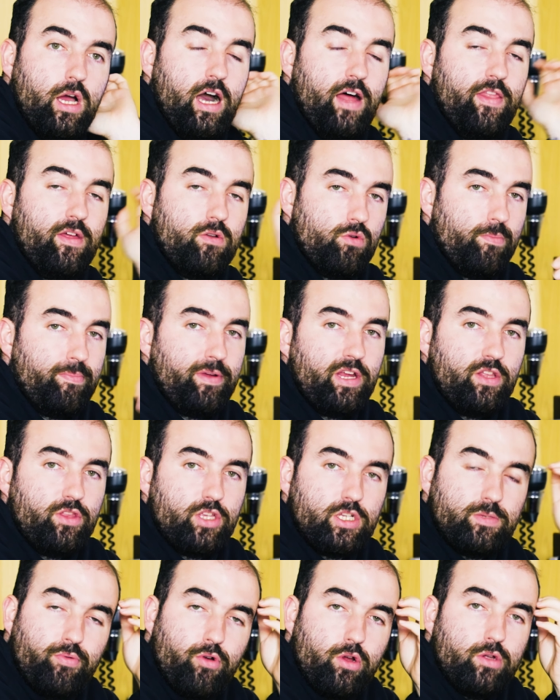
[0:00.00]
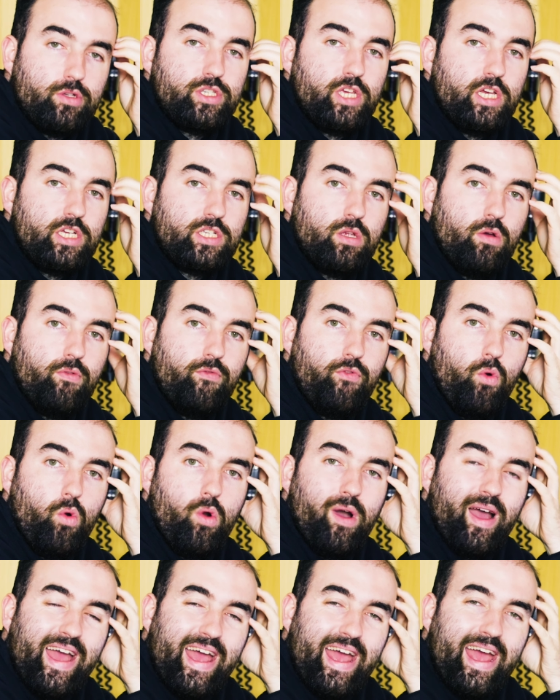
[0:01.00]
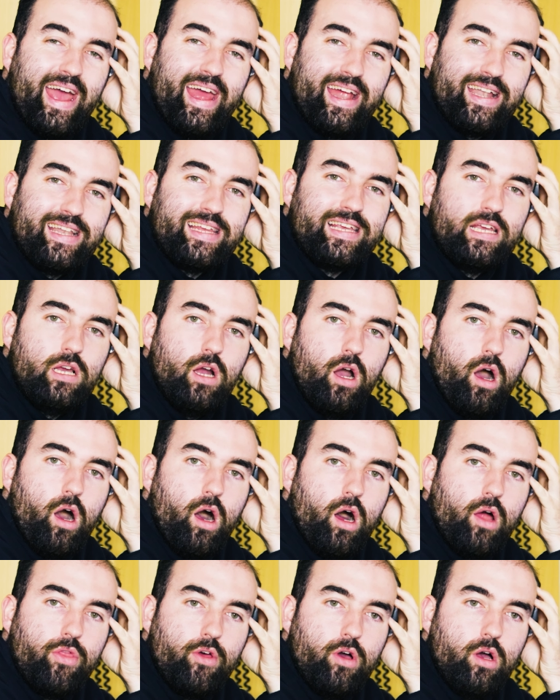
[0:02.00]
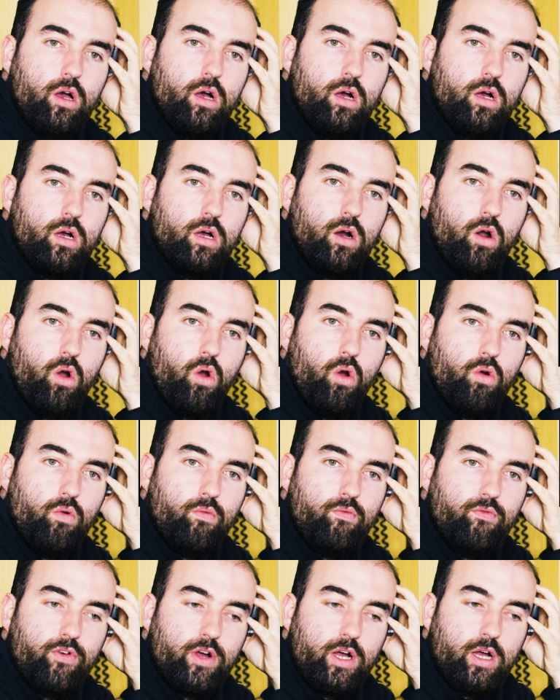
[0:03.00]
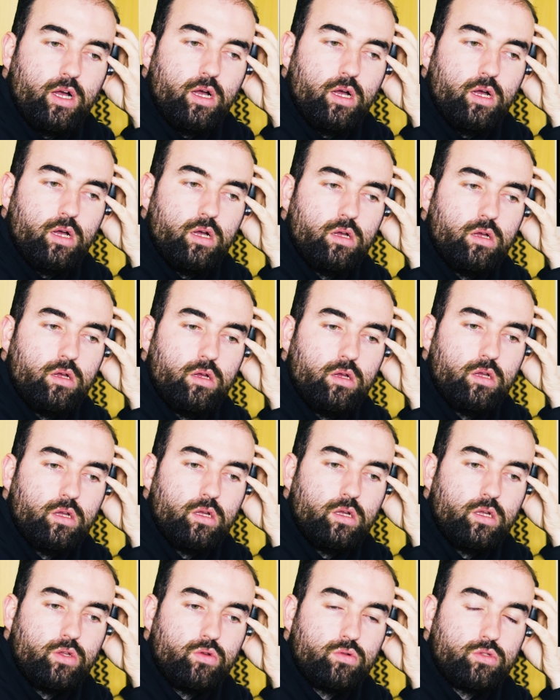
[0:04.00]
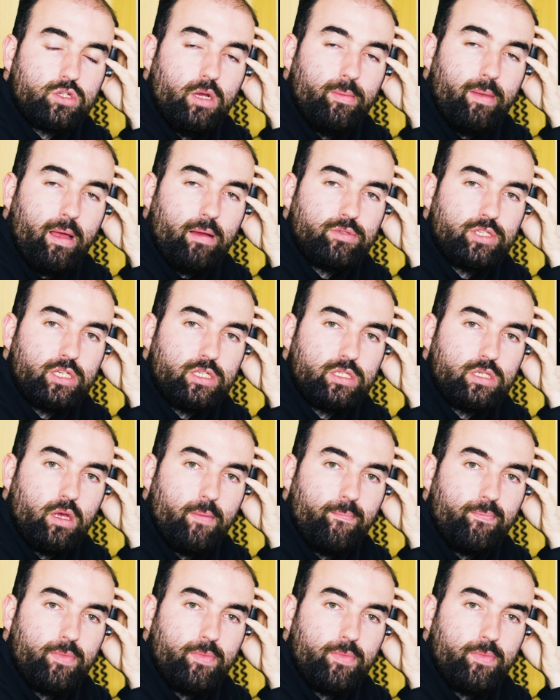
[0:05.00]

and then repeat this process for any other of your time lapses.